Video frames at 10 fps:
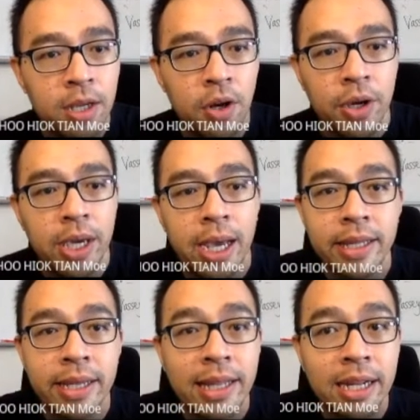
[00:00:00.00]
Okay,
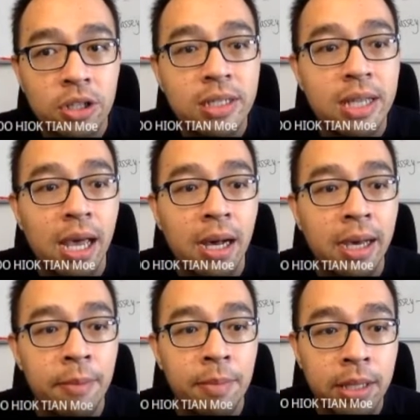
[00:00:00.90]
and the electrons
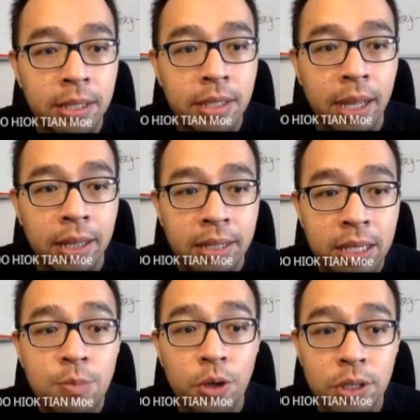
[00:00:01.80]
are emitted, and
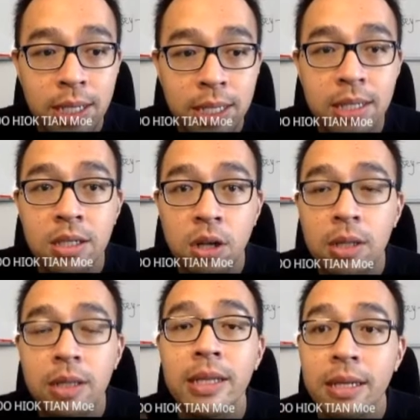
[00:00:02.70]
this process is
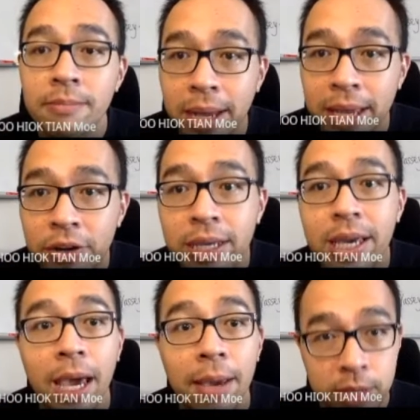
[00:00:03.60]
called
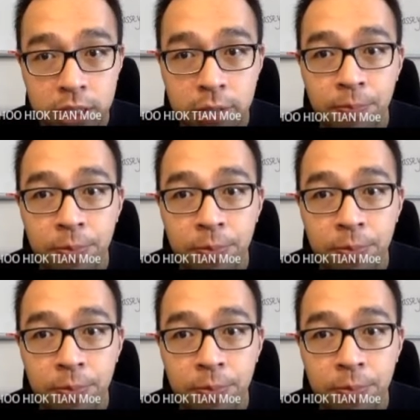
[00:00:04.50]
thermionic emission.